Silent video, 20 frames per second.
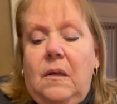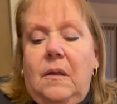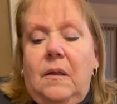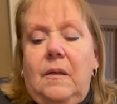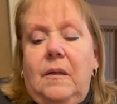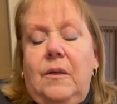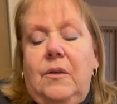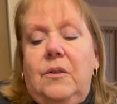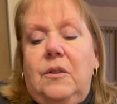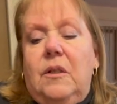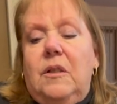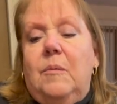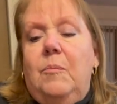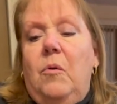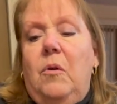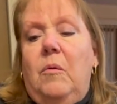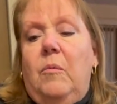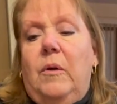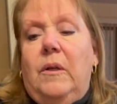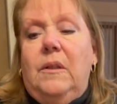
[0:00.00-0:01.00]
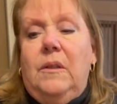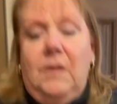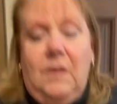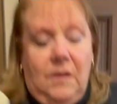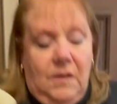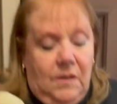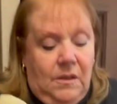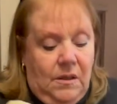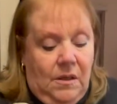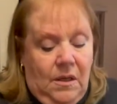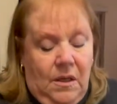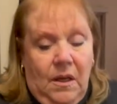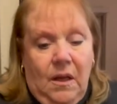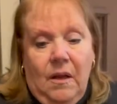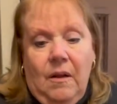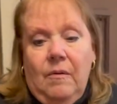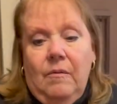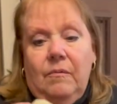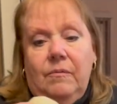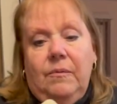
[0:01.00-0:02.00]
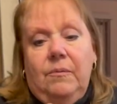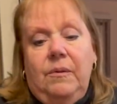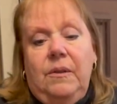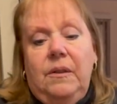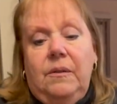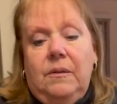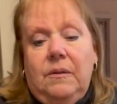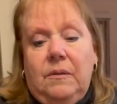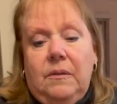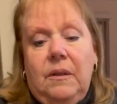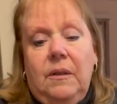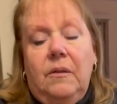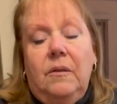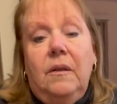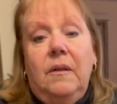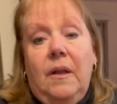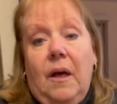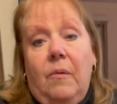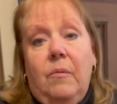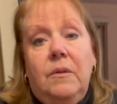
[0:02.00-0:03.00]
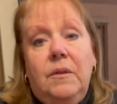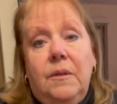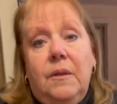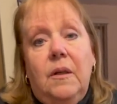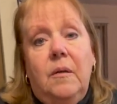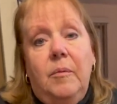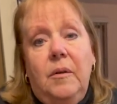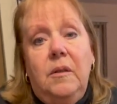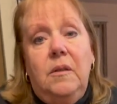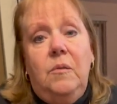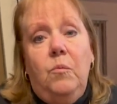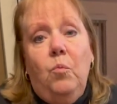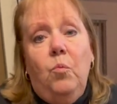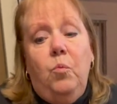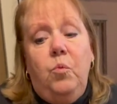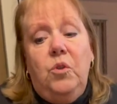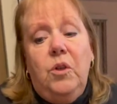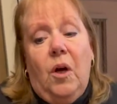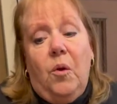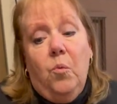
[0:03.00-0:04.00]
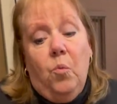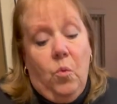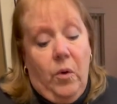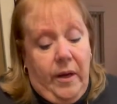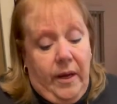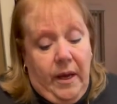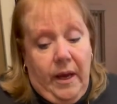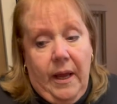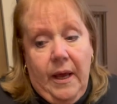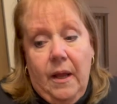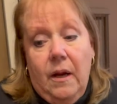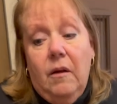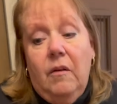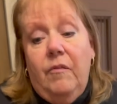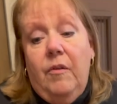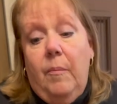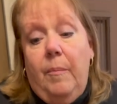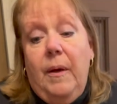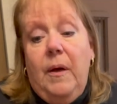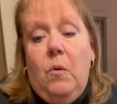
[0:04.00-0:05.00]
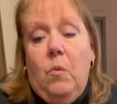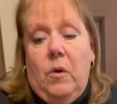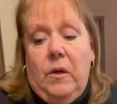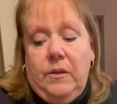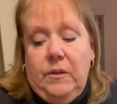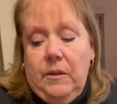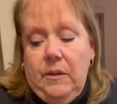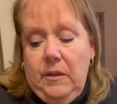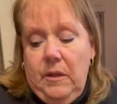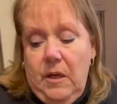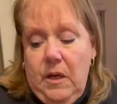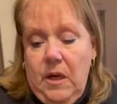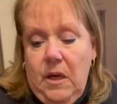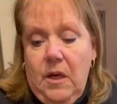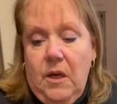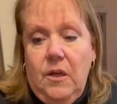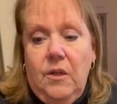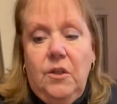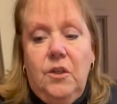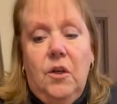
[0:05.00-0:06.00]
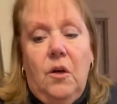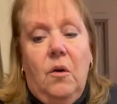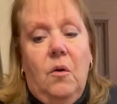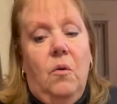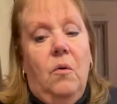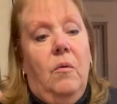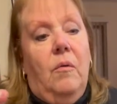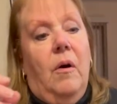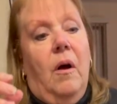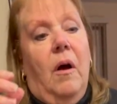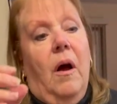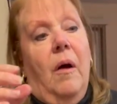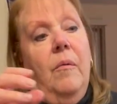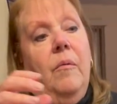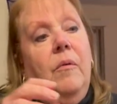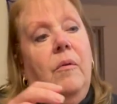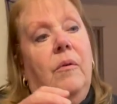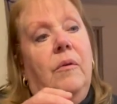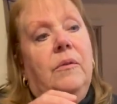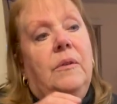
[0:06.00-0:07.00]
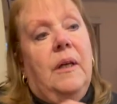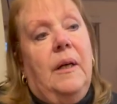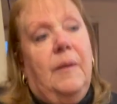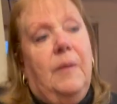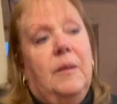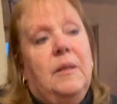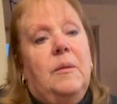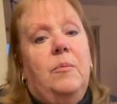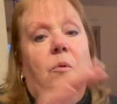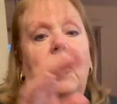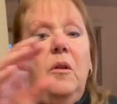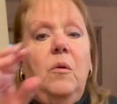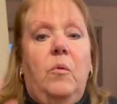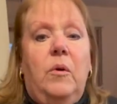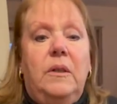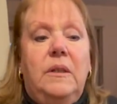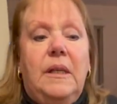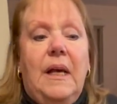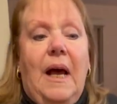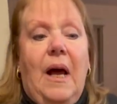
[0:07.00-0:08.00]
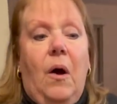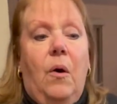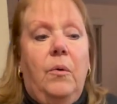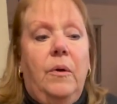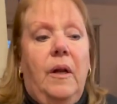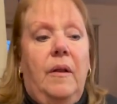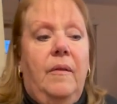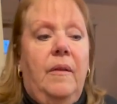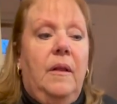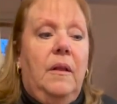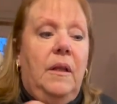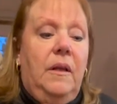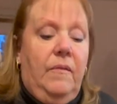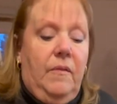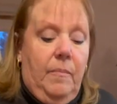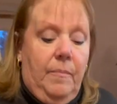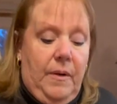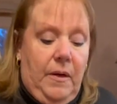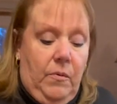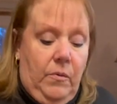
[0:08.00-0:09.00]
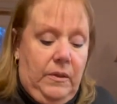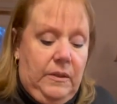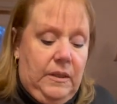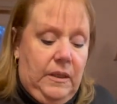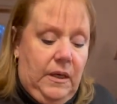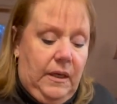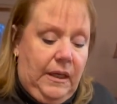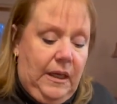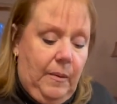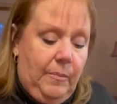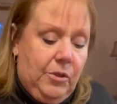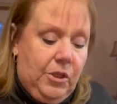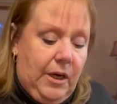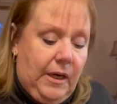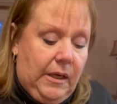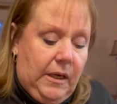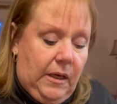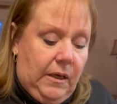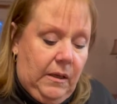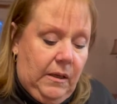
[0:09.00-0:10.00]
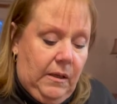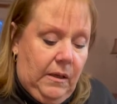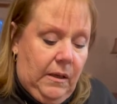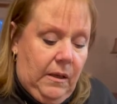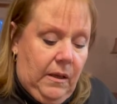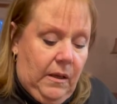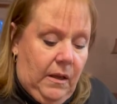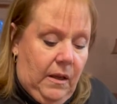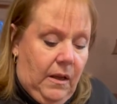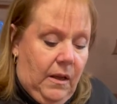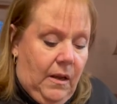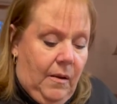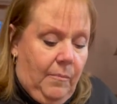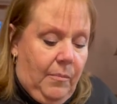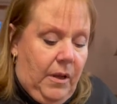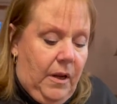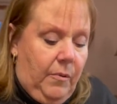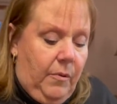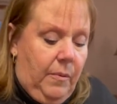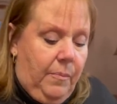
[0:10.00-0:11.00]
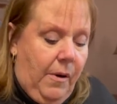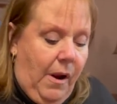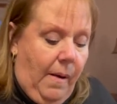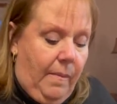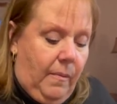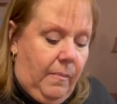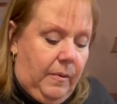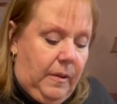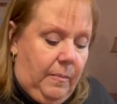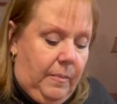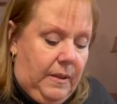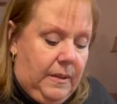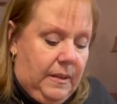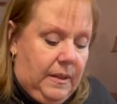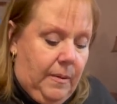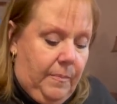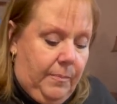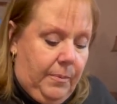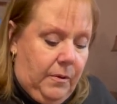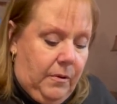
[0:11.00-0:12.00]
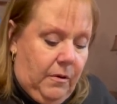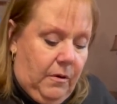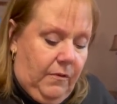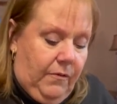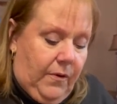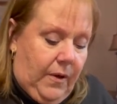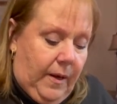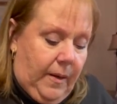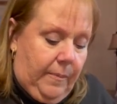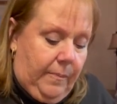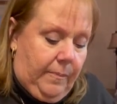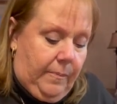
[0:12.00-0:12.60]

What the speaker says: here's a small one. Clearly that one's going to be done way ahead of the big one. So I will take the smaller ones out and then leave the big ones in and keep checking. But it would probably be simpler if I